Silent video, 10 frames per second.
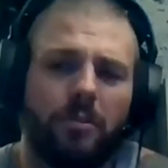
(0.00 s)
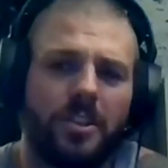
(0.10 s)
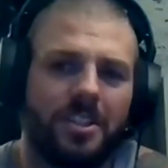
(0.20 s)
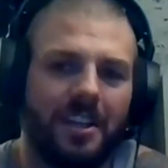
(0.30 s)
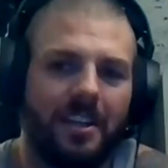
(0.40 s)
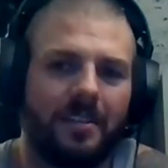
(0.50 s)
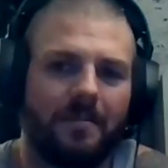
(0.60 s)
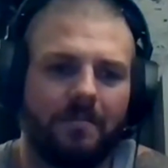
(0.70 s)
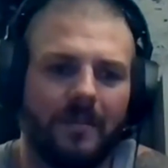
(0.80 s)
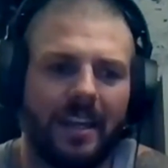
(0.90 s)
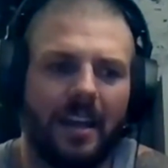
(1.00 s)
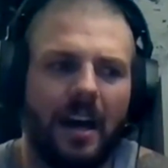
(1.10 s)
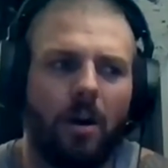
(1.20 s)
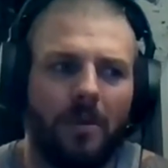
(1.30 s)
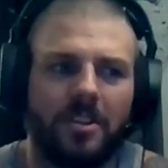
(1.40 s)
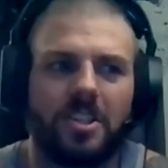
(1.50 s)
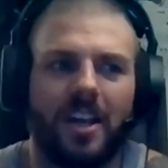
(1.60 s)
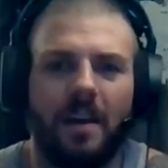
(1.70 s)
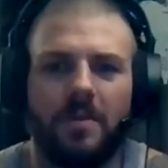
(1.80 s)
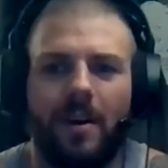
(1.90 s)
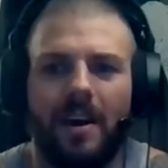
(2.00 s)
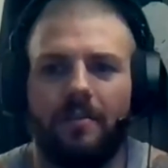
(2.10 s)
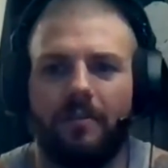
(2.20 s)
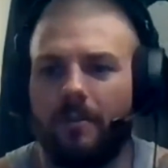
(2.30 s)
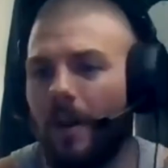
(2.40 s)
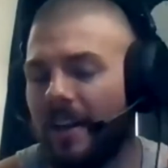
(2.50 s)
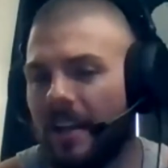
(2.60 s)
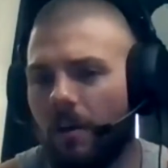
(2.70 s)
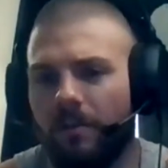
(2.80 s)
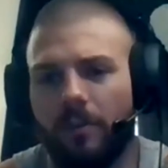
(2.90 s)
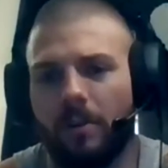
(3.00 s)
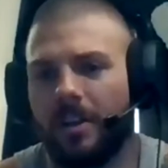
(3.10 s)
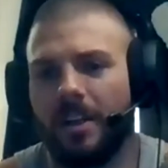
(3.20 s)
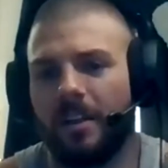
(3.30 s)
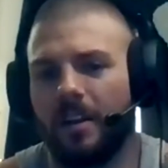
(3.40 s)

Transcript: appreciate it, like how much time you have right now for